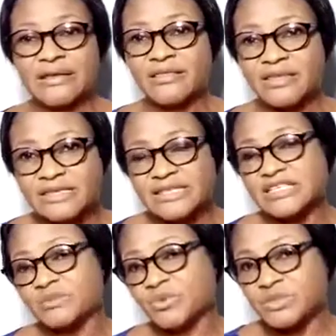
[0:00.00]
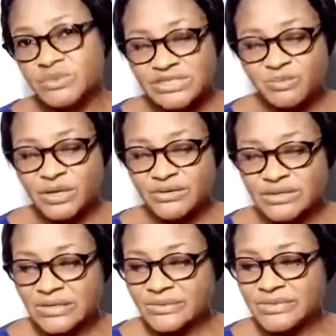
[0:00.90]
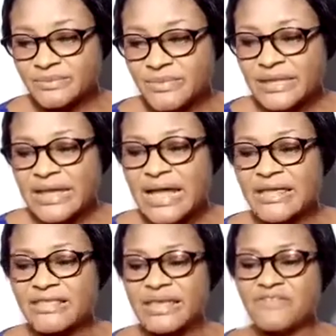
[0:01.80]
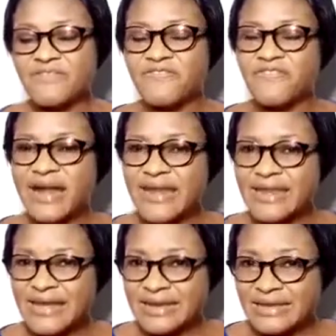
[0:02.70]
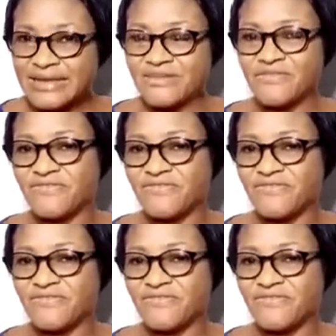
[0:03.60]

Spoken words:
These things must be spelled out. And then finally,